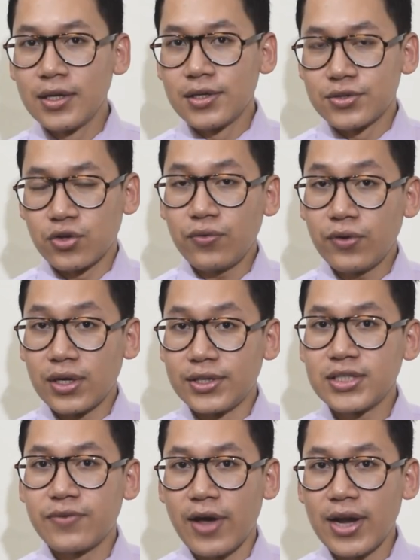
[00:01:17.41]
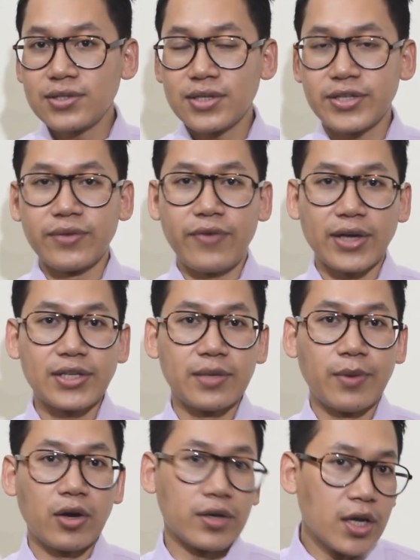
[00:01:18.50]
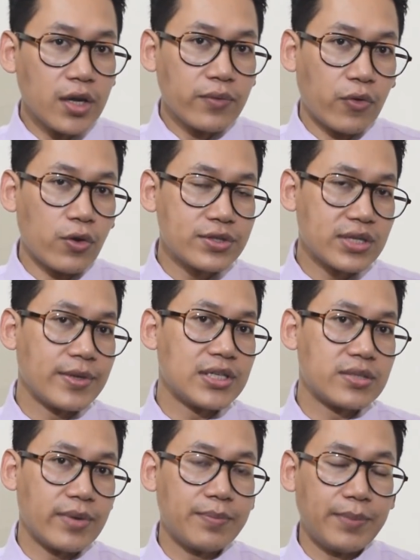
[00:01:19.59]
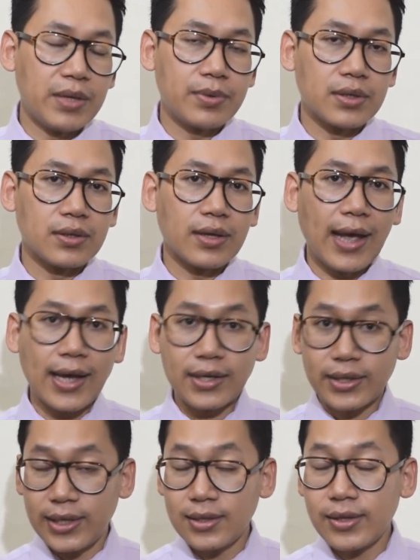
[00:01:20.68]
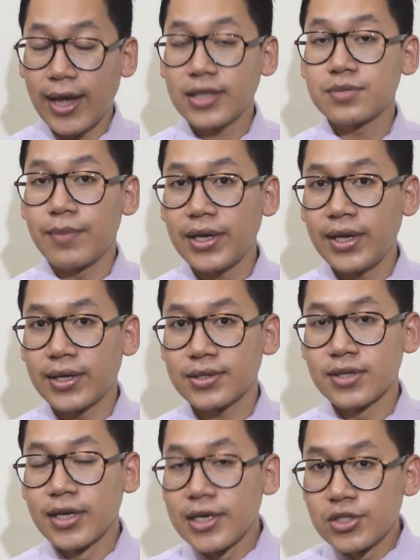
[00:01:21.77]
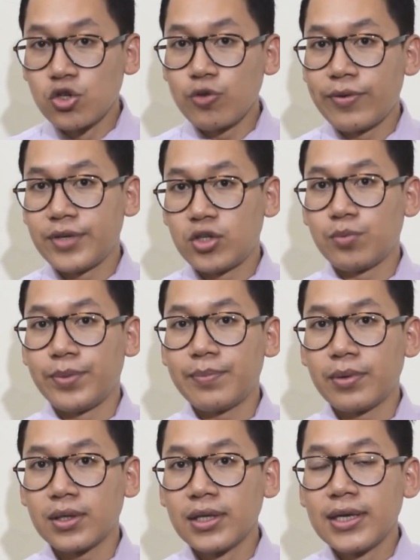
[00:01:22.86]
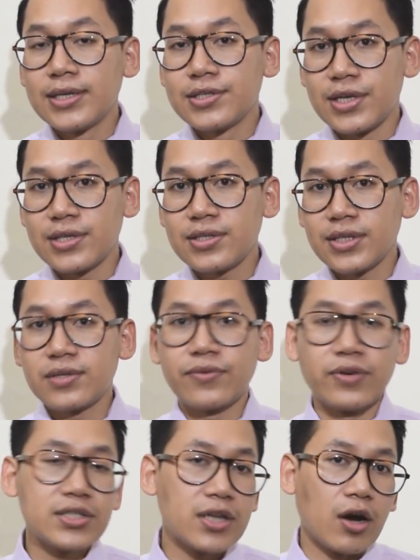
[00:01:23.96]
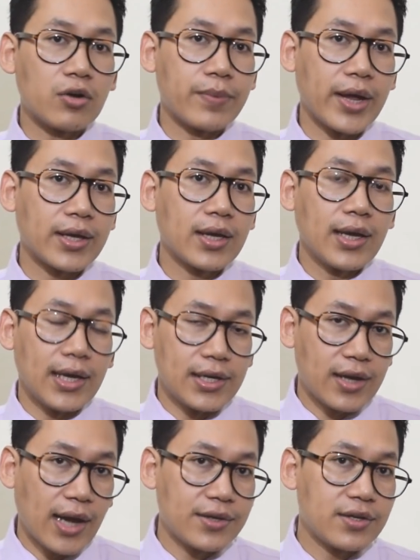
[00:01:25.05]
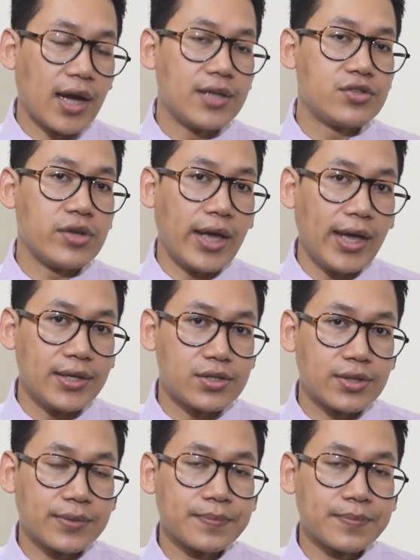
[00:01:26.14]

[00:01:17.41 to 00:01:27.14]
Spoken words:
So far, this virus has infected about 477 people and killed as many as 252 people since its first outbreak in 1998.